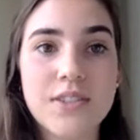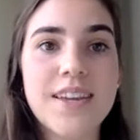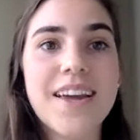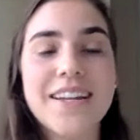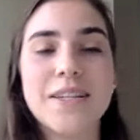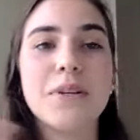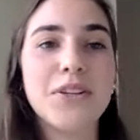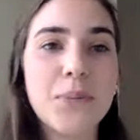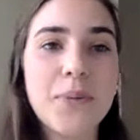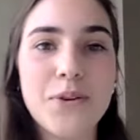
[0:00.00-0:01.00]
And to be a
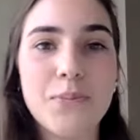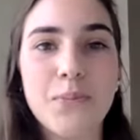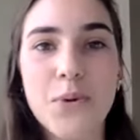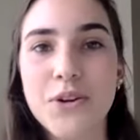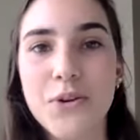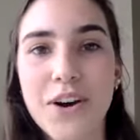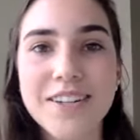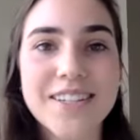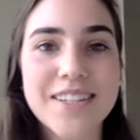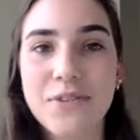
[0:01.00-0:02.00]
little bit more
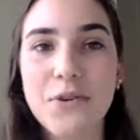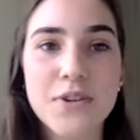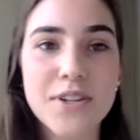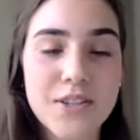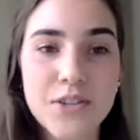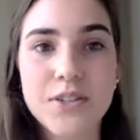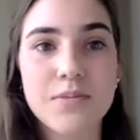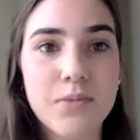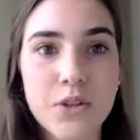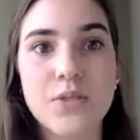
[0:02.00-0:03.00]
nuanced, of course,
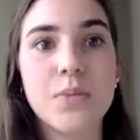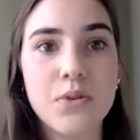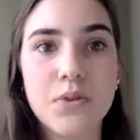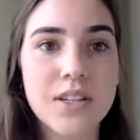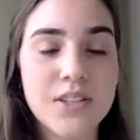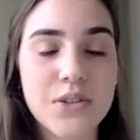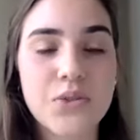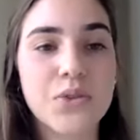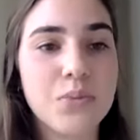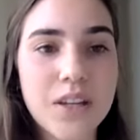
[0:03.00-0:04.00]
there's beauty in
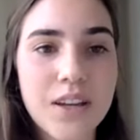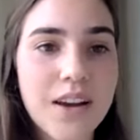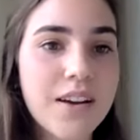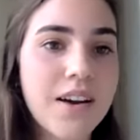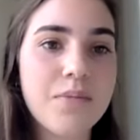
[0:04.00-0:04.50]
social media,